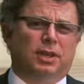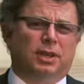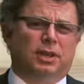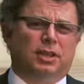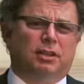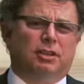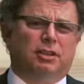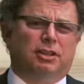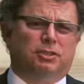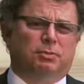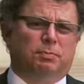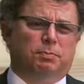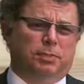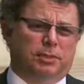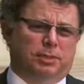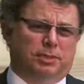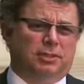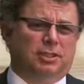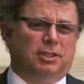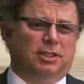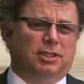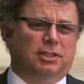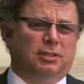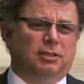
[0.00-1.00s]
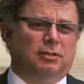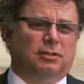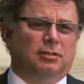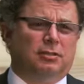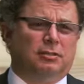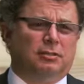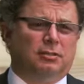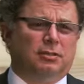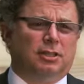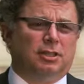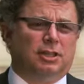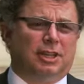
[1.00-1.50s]
is building
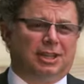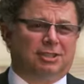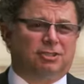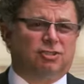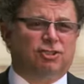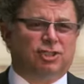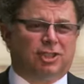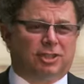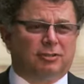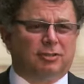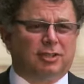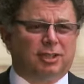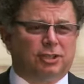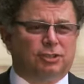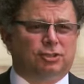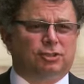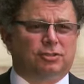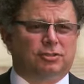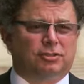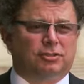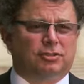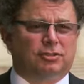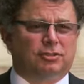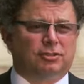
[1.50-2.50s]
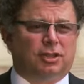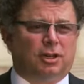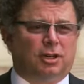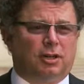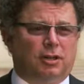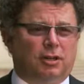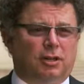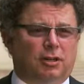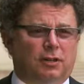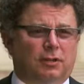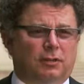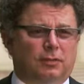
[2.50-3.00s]
the next generation
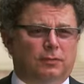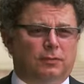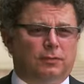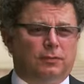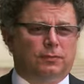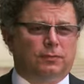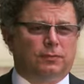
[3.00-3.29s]
of